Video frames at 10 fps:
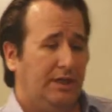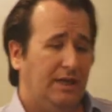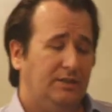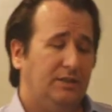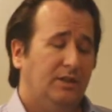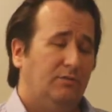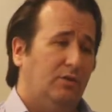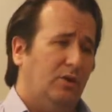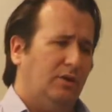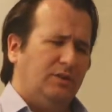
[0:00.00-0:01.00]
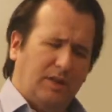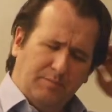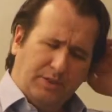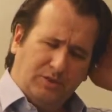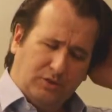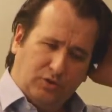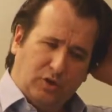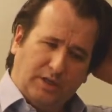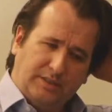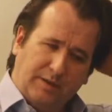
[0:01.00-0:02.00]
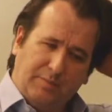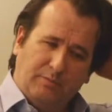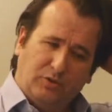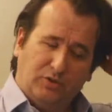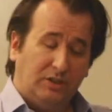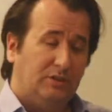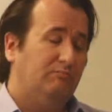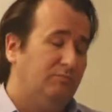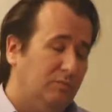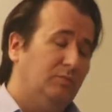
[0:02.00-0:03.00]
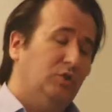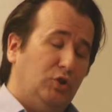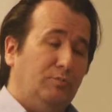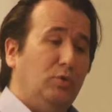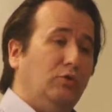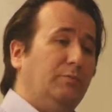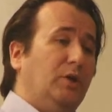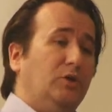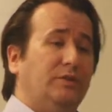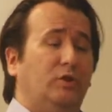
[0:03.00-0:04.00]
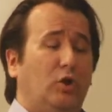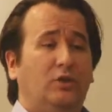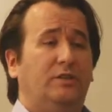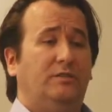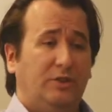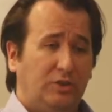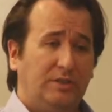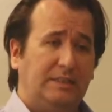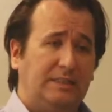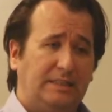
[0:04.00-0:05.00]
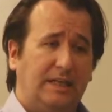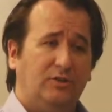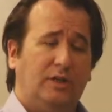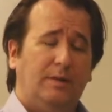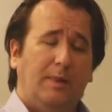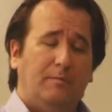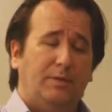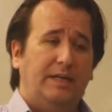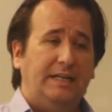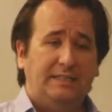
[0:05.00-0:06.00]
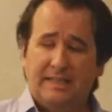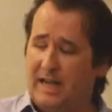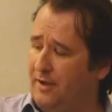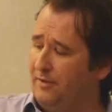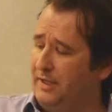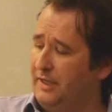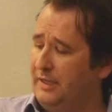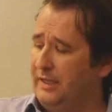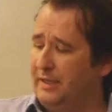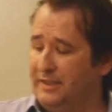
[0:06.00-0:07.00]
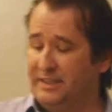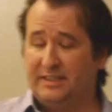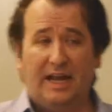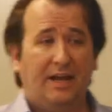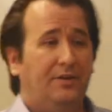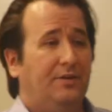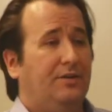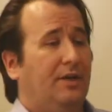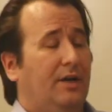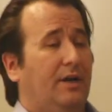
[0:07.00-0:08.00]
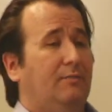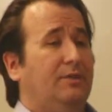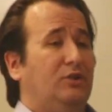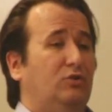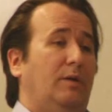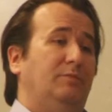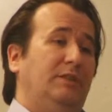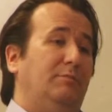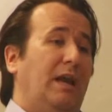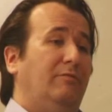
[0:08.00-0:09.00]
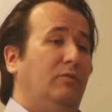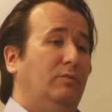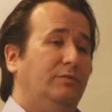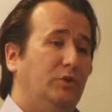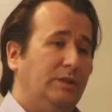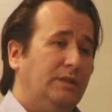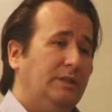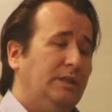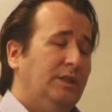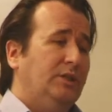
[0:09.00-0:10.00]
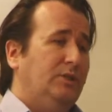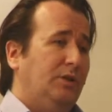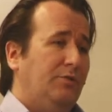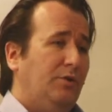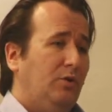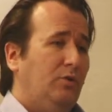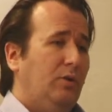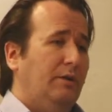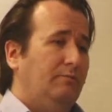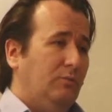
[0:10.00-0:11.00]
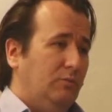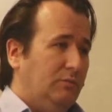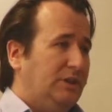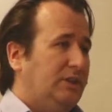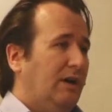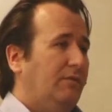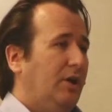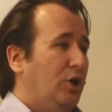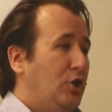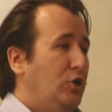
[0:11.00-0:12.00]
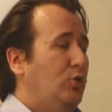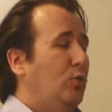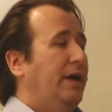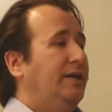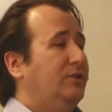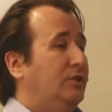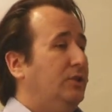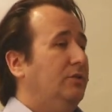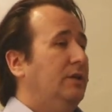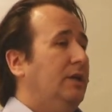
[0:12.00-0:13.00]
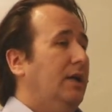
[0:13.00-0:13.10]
has for a long time been trying to get people just to move because of cost efficiencies, etc. But it is now the standard disruptive platform of choice. So if you discover a new way to